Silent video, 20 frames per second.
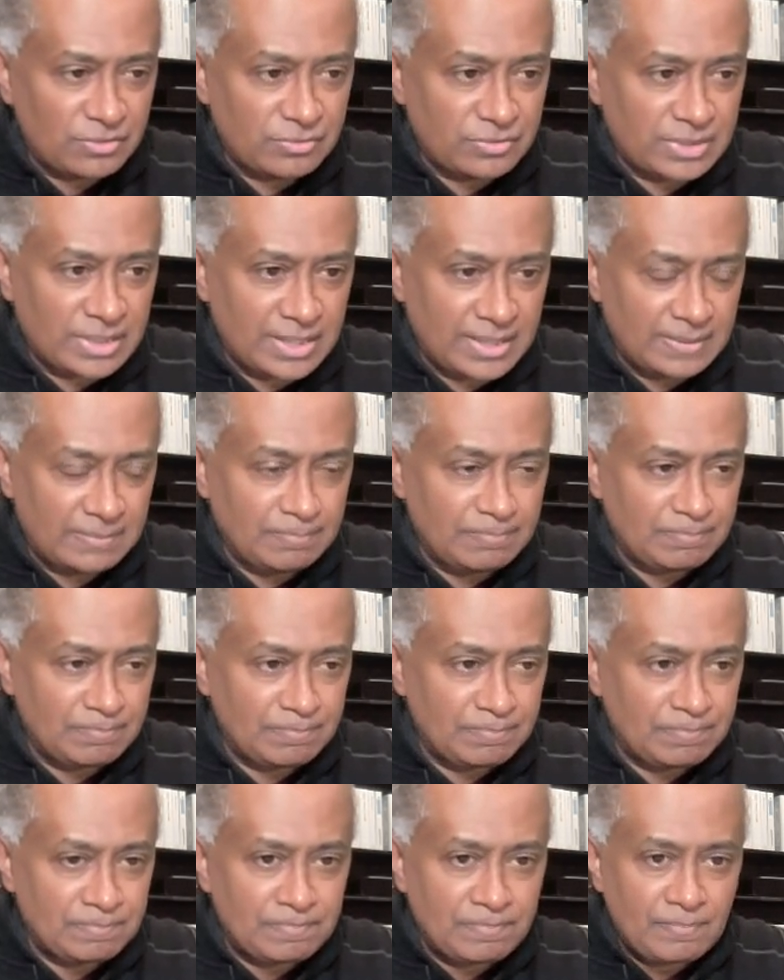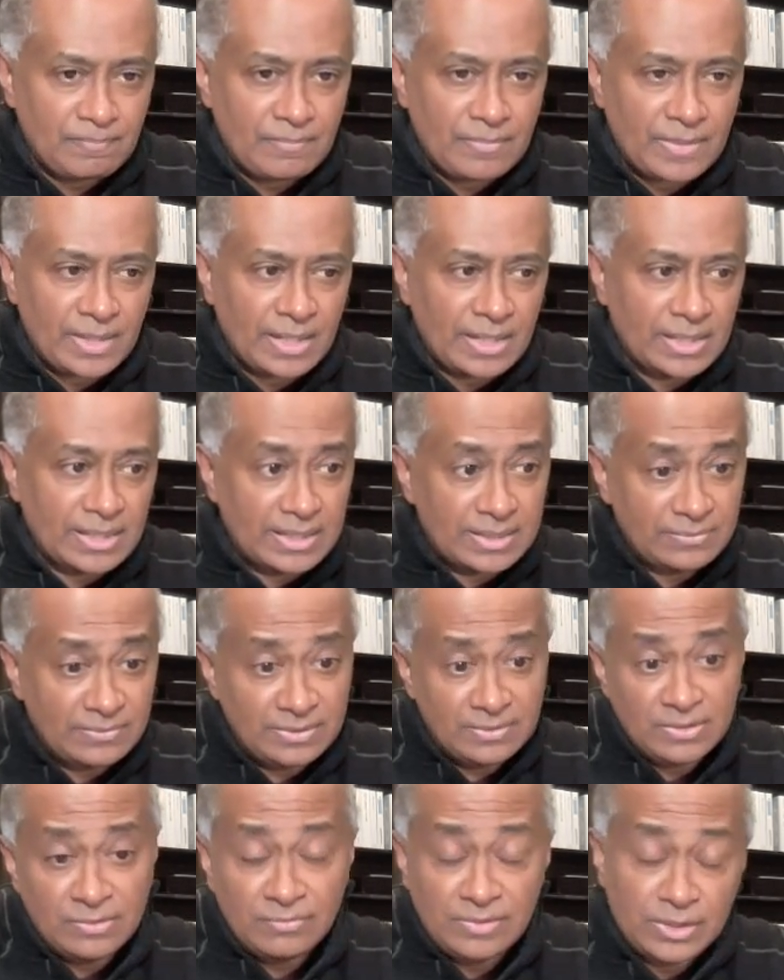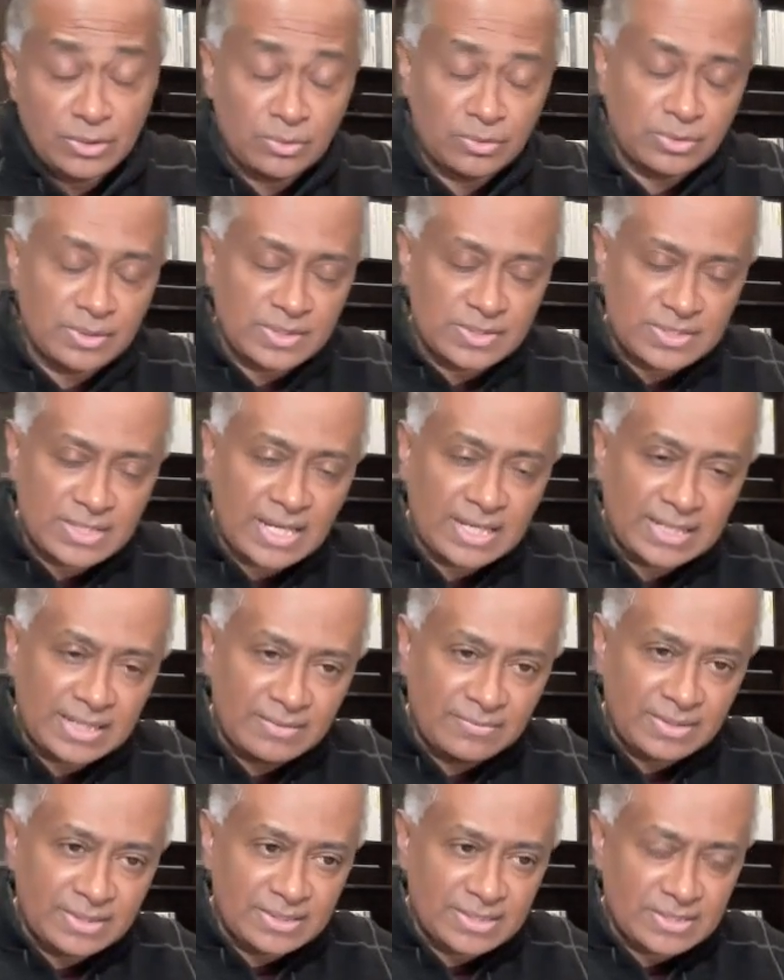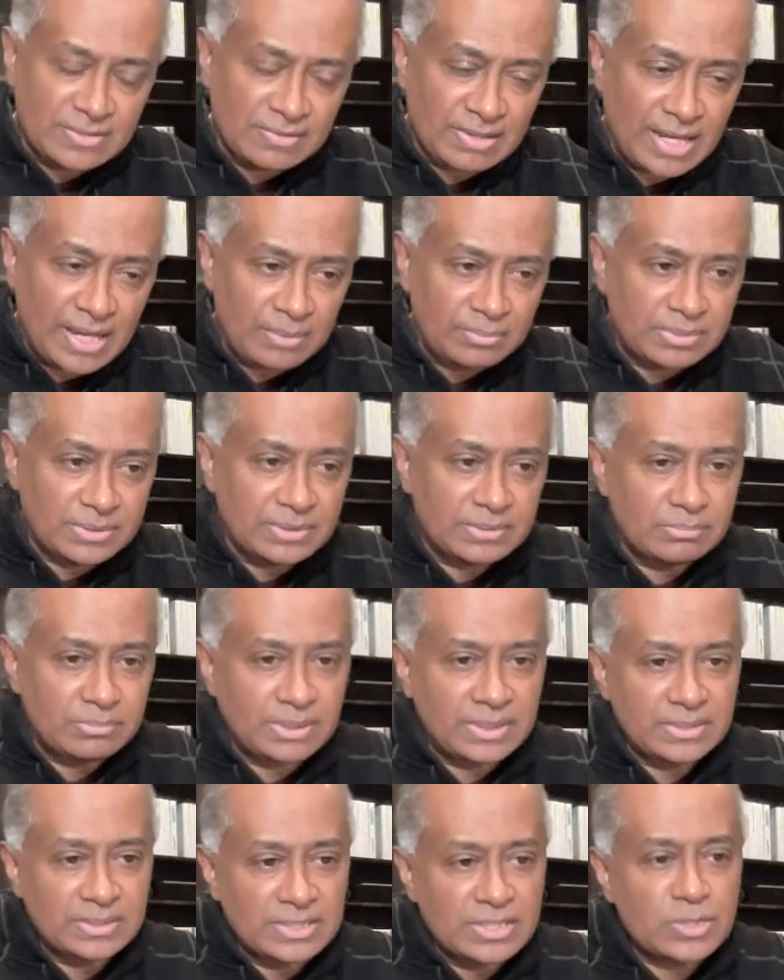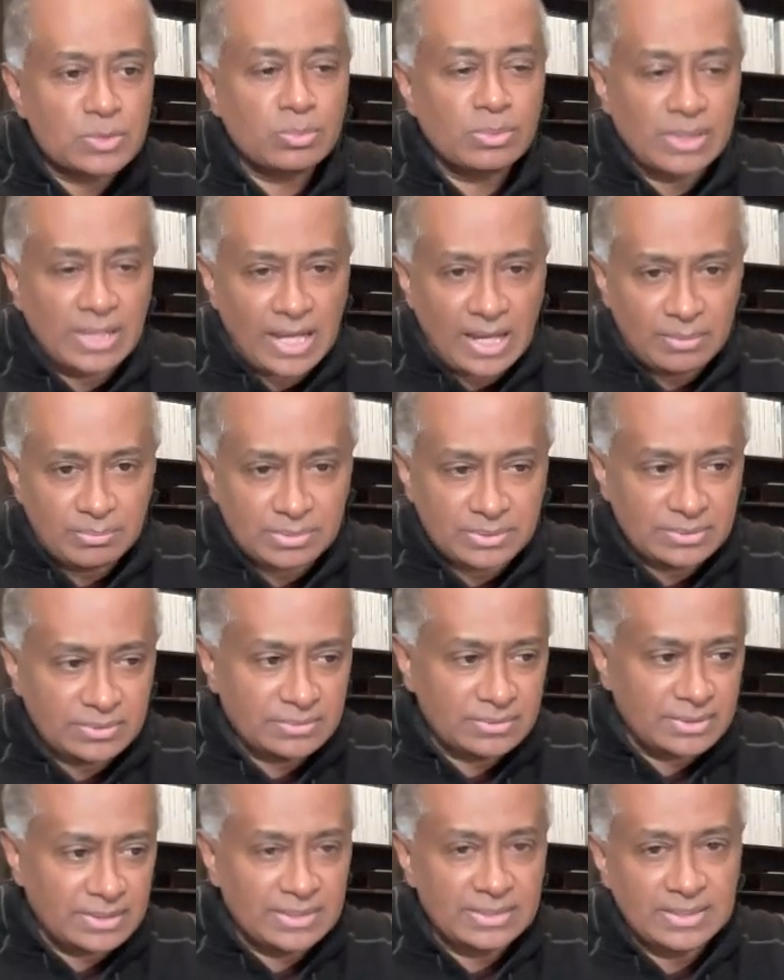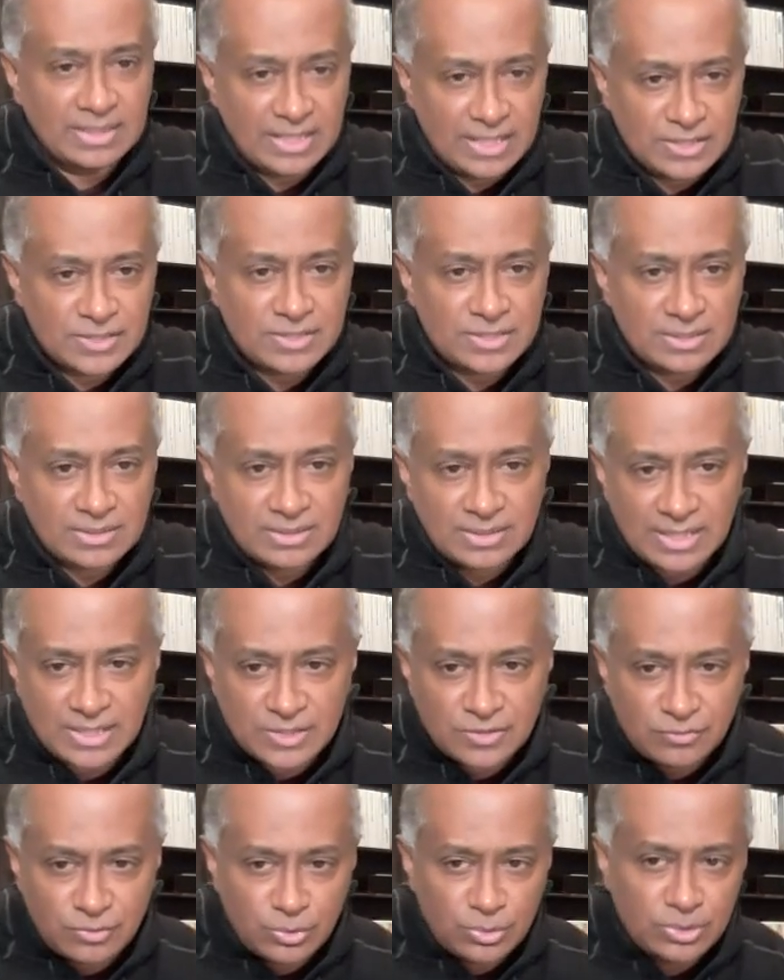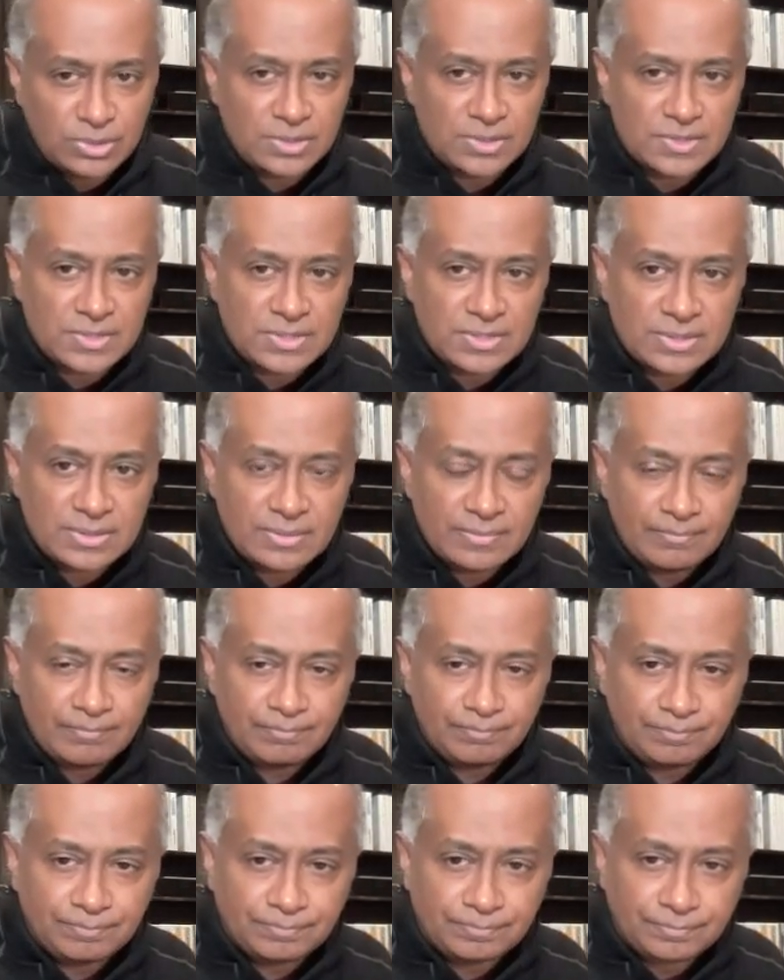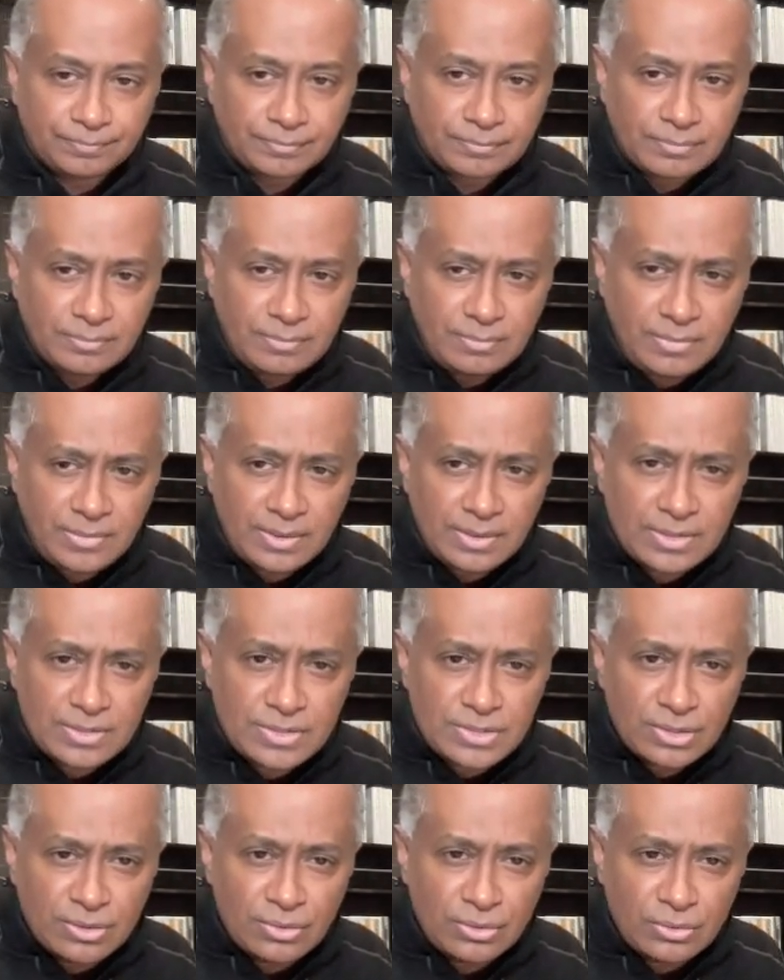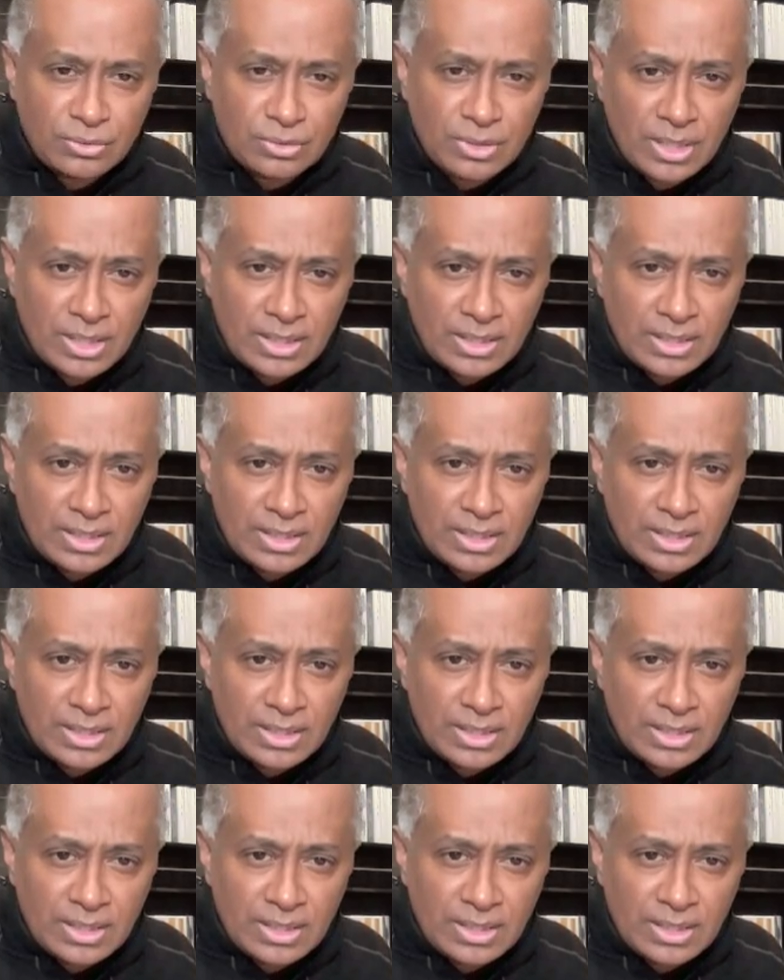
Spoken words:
of time. We don't know exactly when this will happen, but this will happen in the next few years. So